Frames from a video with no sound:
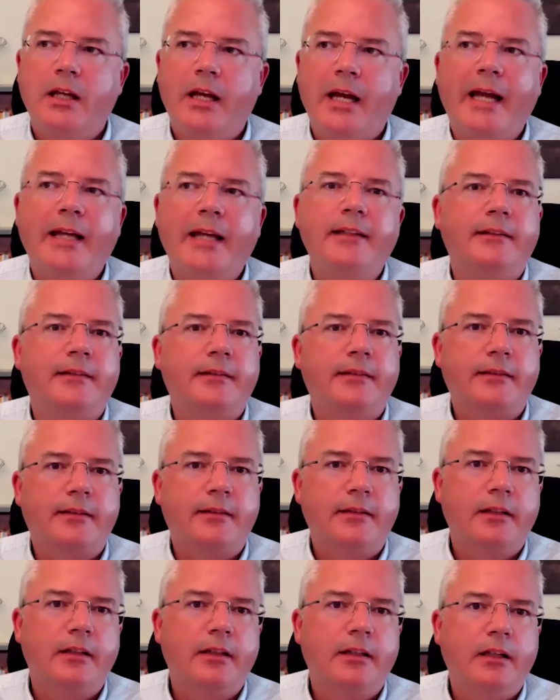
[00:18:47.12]
angst
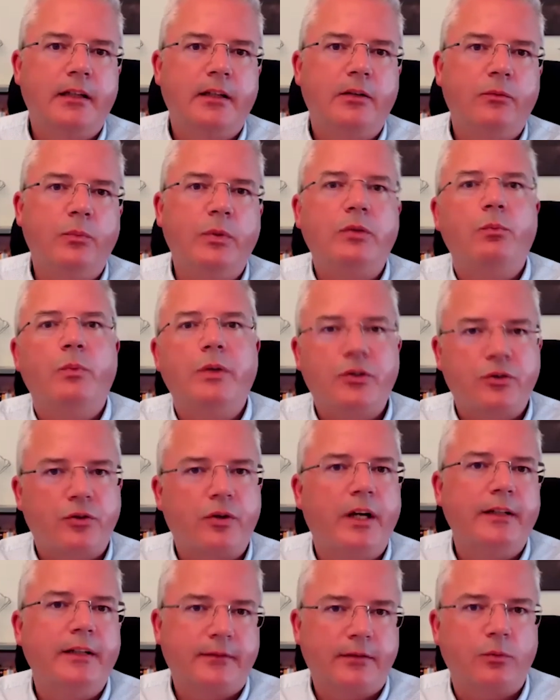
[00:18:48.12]
with
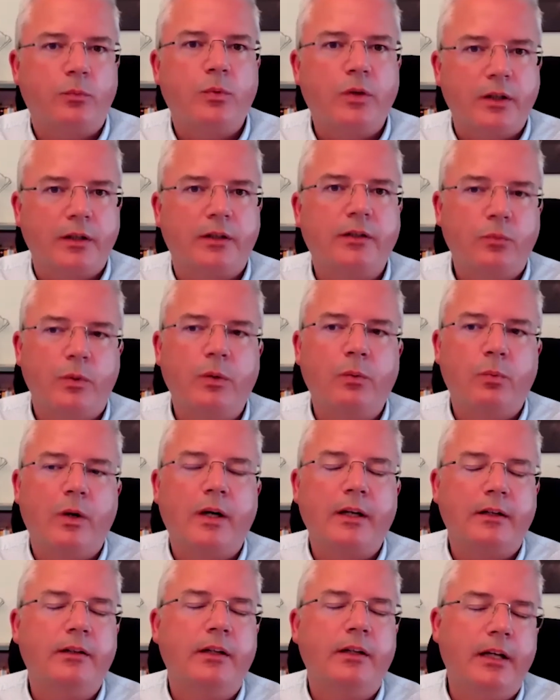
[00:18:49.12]
trying to work with
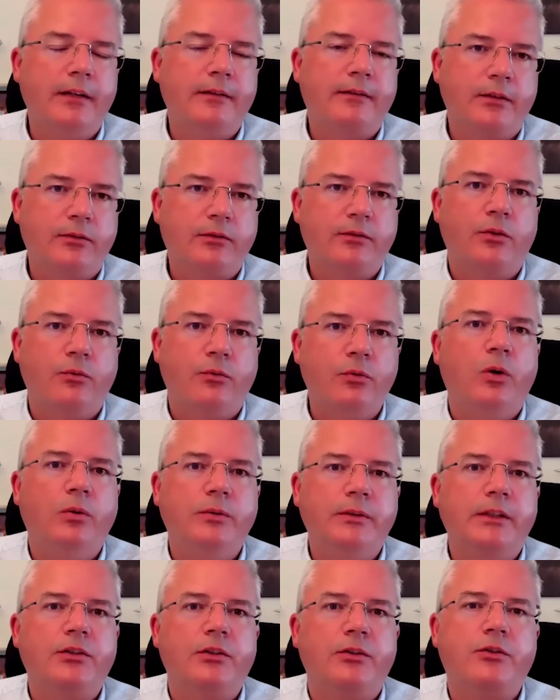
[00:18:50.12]
what it is that the role
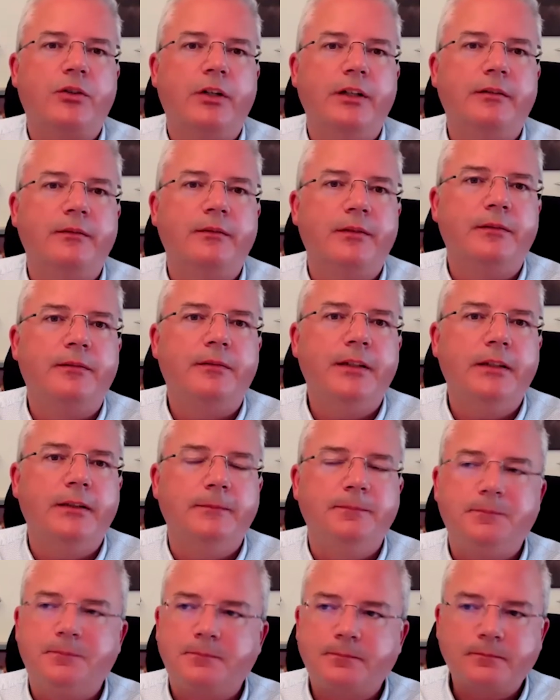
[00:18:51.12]
that they're trying to
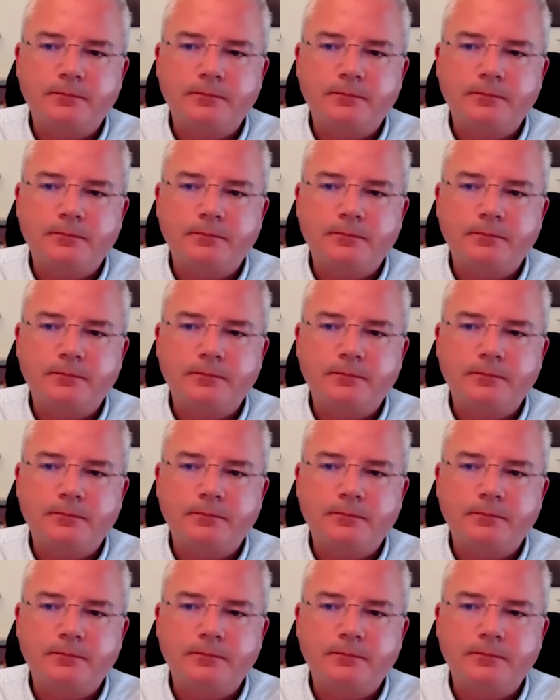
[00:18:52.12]
fulfill.